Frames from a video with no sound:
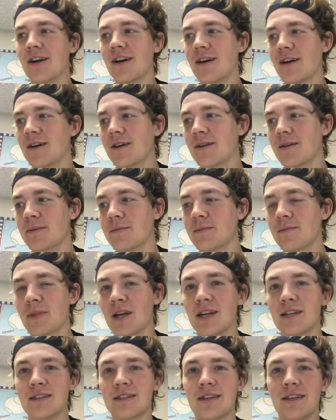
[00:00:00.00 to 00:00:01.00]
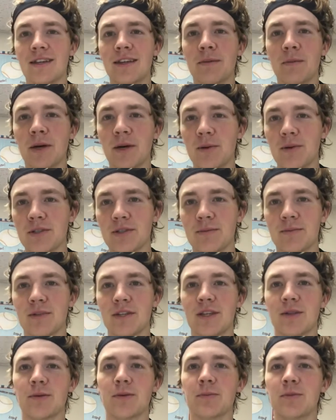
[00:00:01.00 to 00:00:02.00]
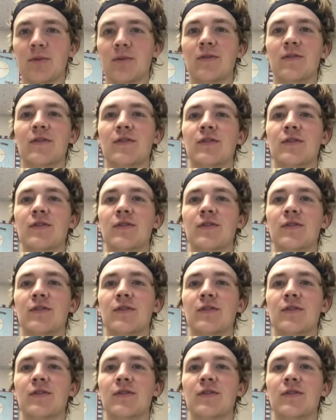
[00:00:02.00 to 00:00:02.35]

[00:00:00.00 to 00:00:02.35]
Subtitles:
I did get my wisdom teeth removed